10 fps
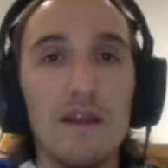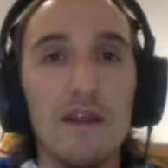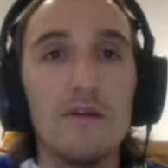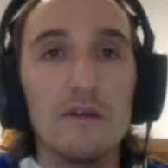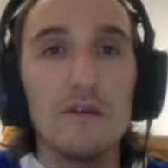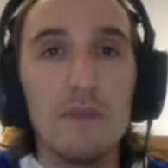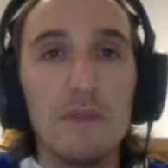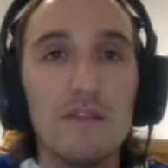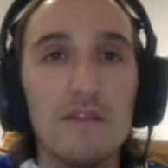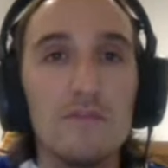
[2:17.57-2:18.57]
the game ended
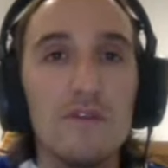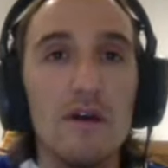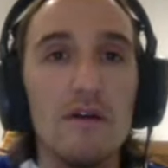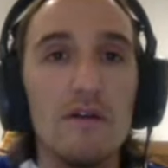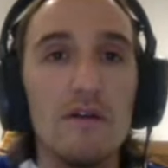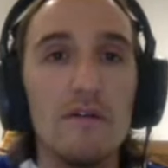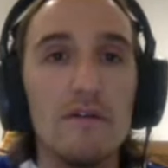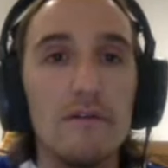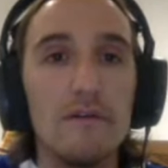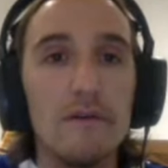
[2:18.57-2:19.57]
pretty damn late. I don't
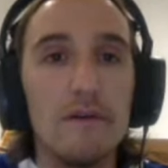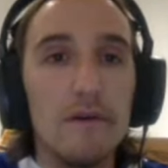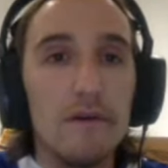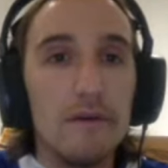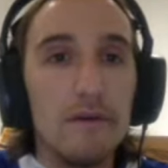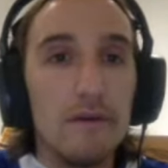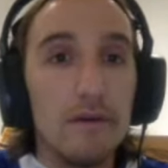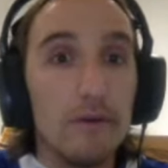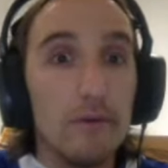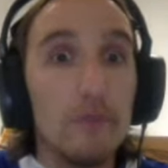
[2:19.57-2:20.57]
expect them to,
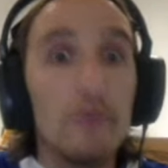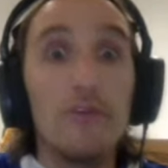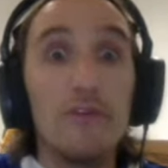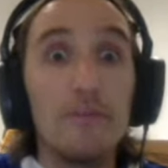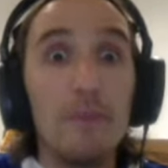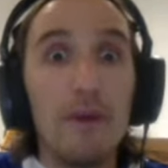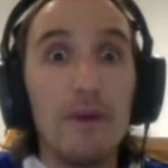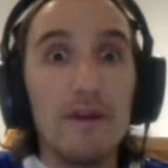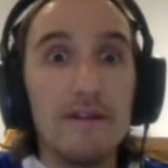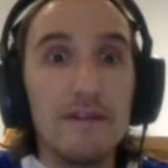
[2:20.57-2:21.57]
you know,
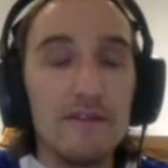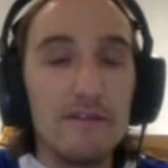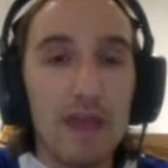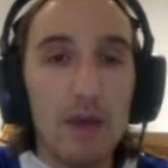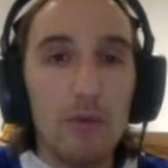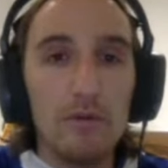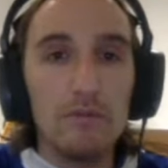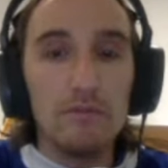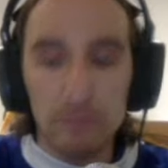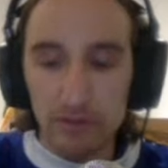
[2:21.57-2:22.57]
respond at this hour.
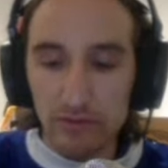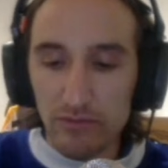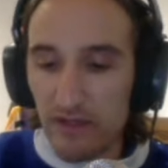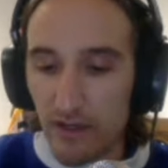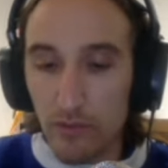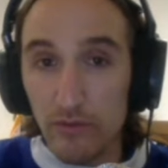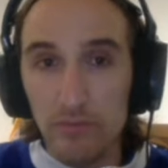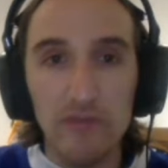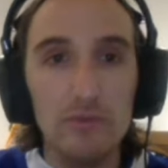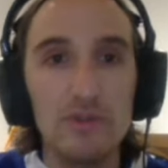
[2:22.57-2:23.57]
I don't expect
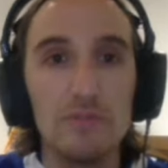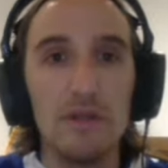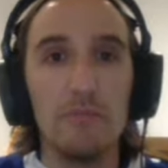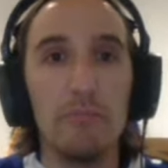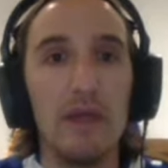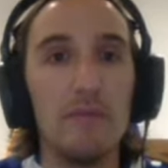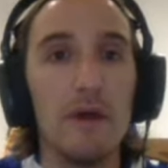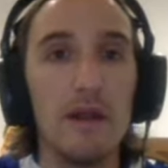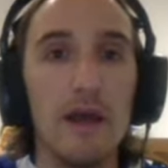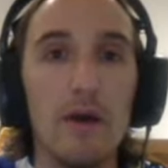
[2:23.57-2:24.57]
anyone to respond. Everyone should be
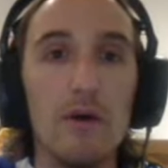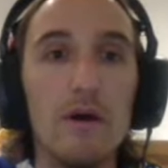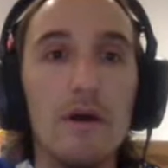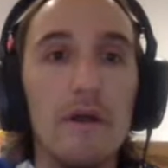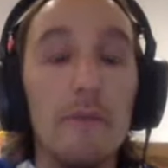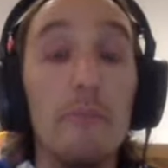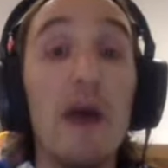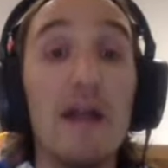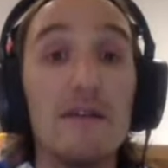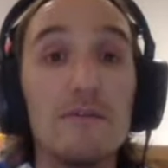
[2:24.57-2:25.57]
in bed by now.
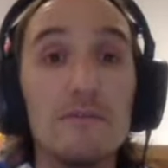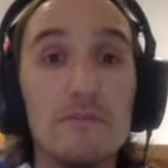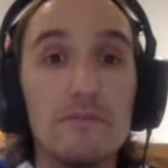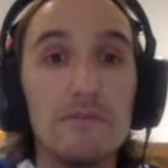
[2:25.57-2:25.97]
But